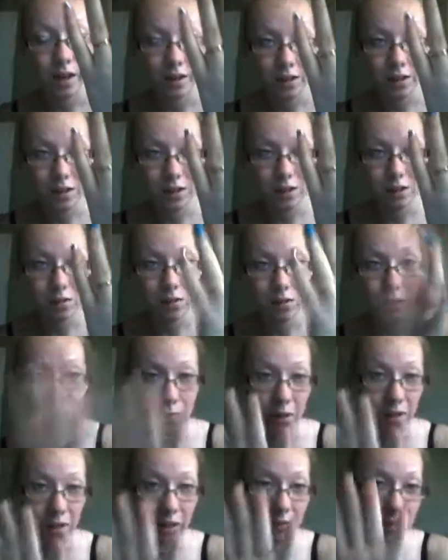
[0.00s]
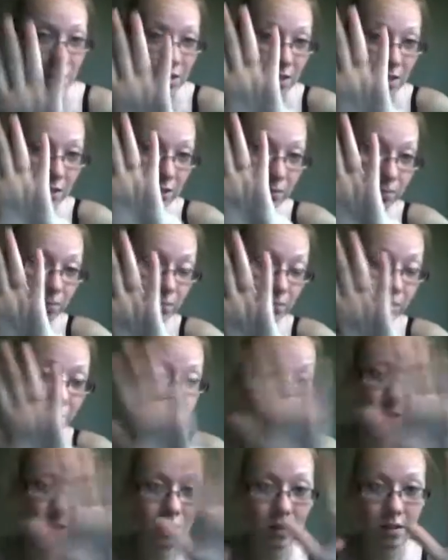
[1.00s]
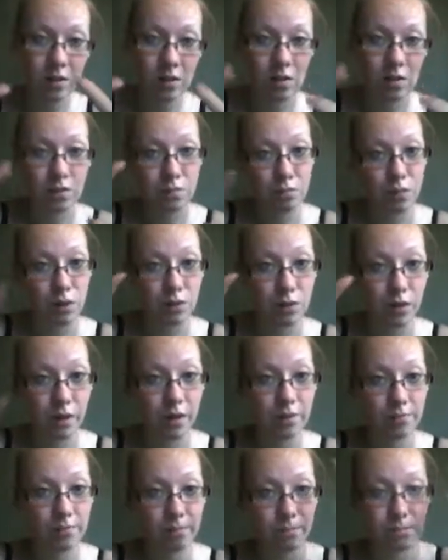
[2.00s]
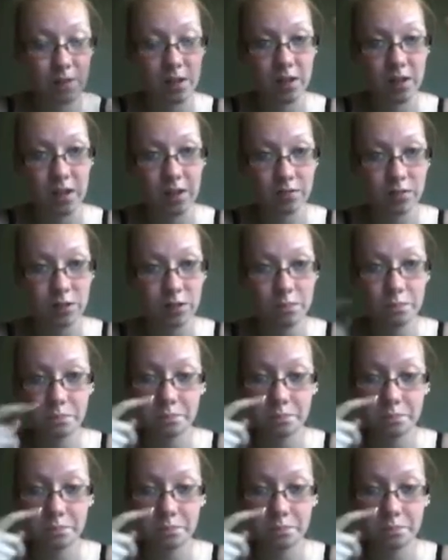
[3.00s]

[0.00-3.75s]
I know it's my left hand, my right, my left.